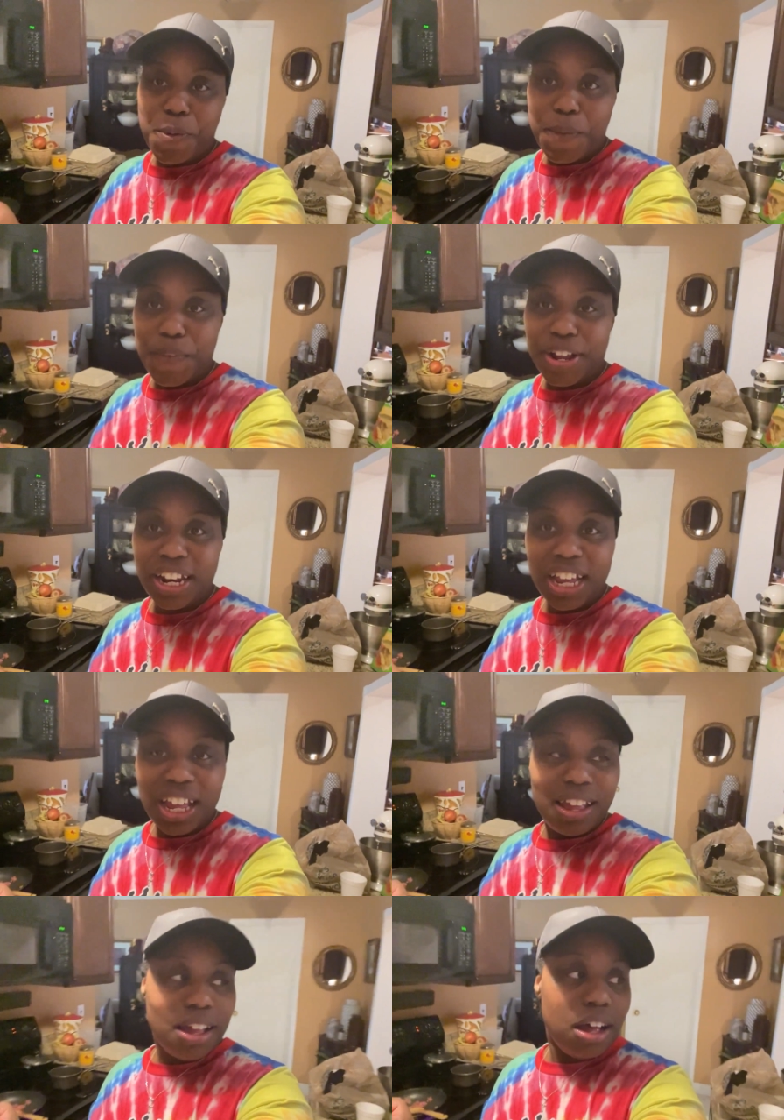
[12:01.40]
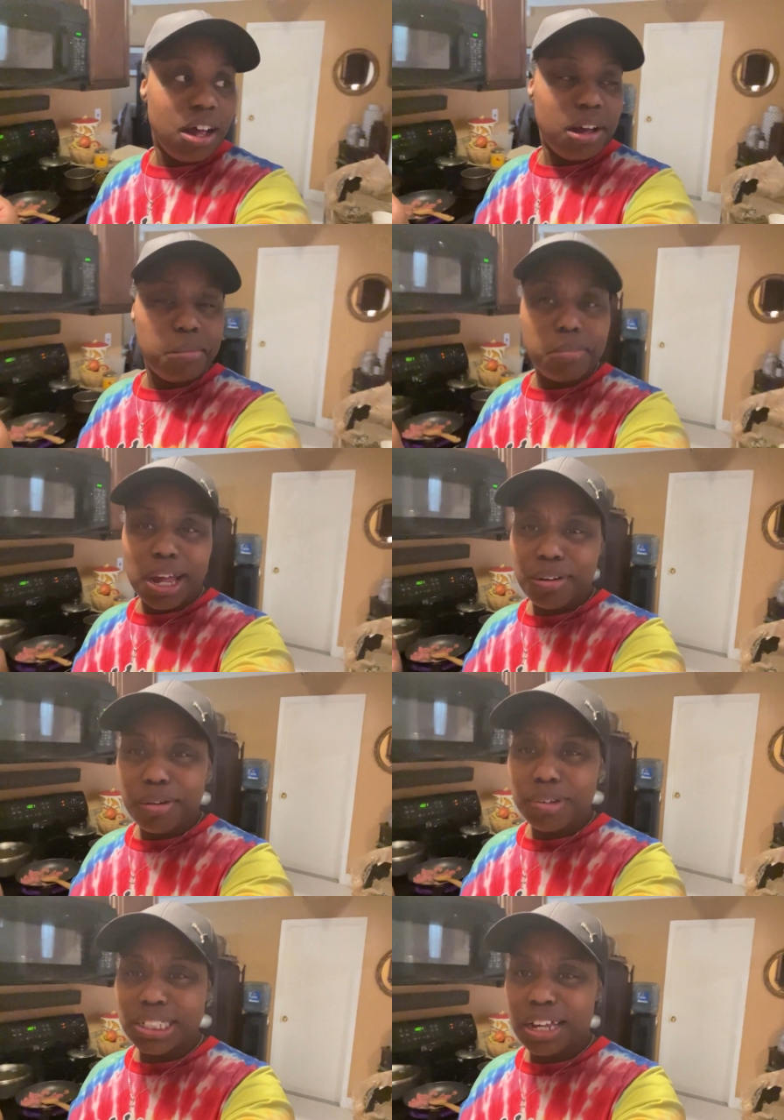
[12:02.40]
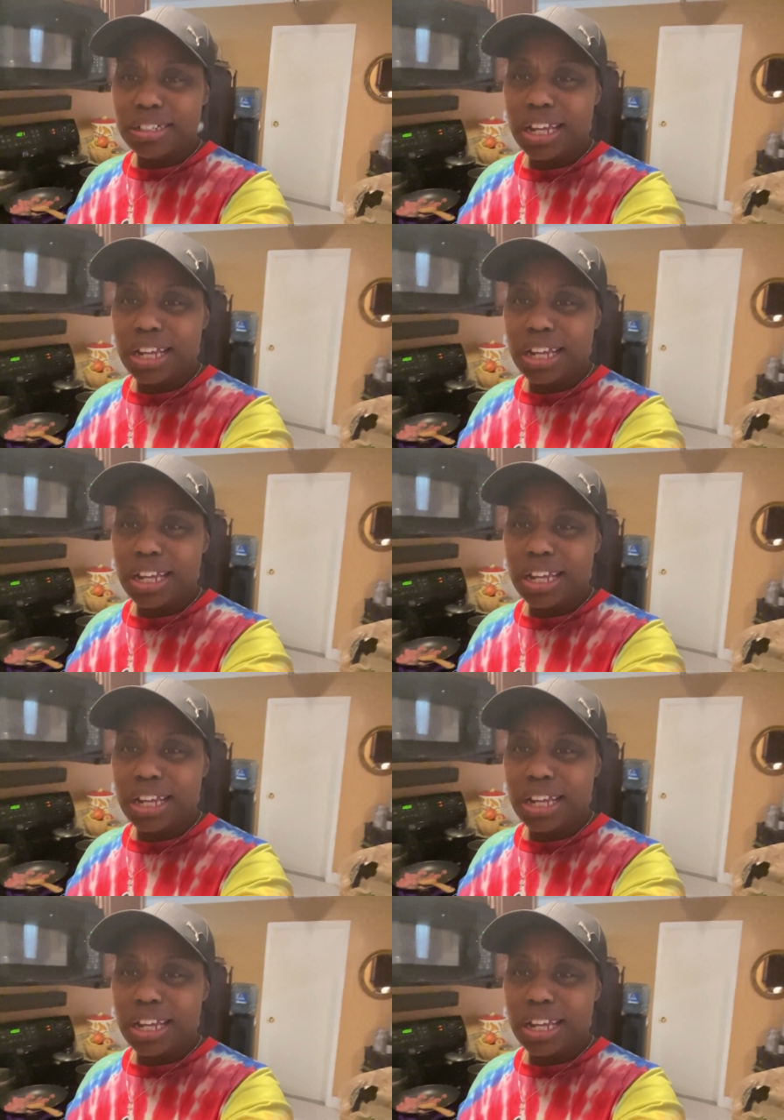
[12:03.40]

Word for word: on. Um, I don't know what time the